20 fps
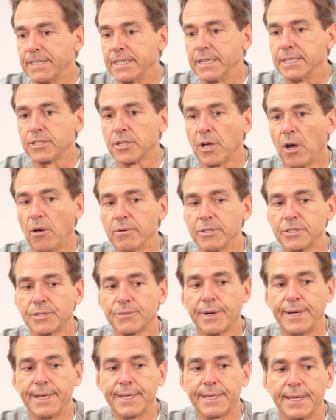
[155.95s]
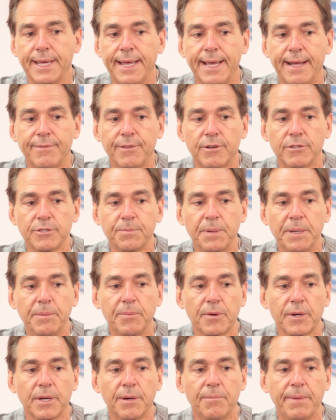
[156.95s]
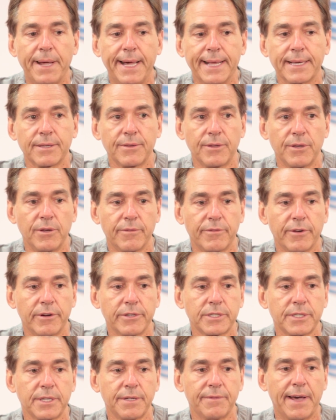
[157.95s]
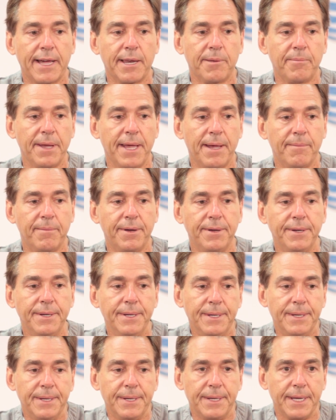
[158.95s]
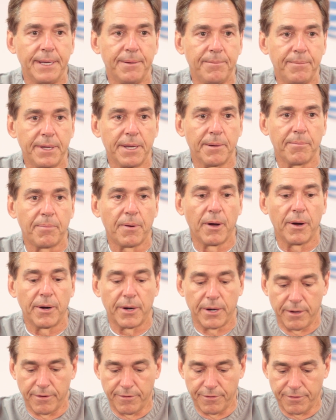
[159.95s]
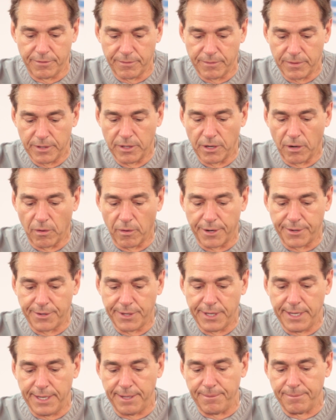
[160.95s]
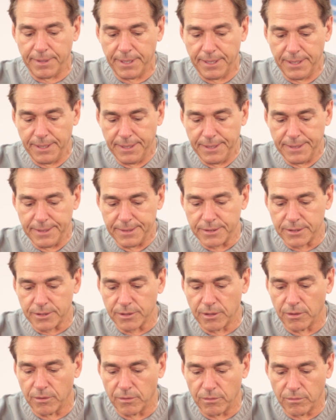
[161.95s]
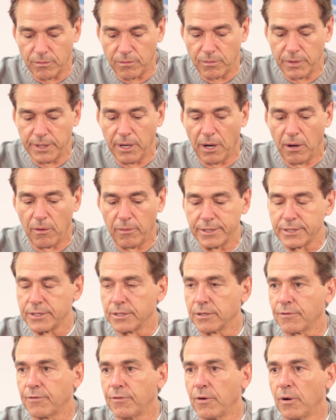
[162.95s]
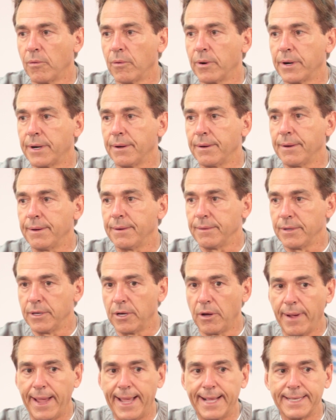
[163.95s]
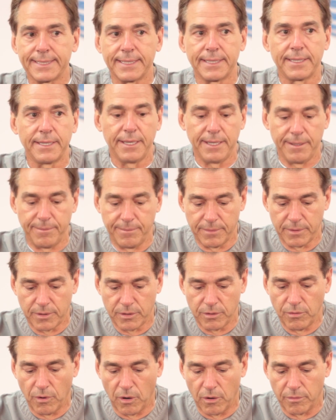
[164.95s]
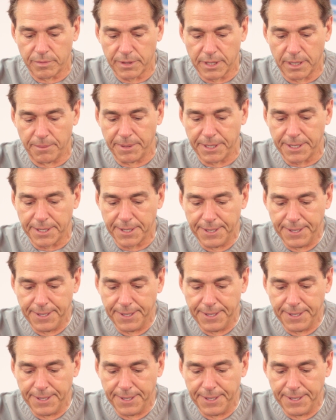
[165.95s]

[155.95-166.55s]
it's always great to have those people come back to the University of Alabama and be a part of, you know, our team. So we always look forward, you know, as a team to homecoming.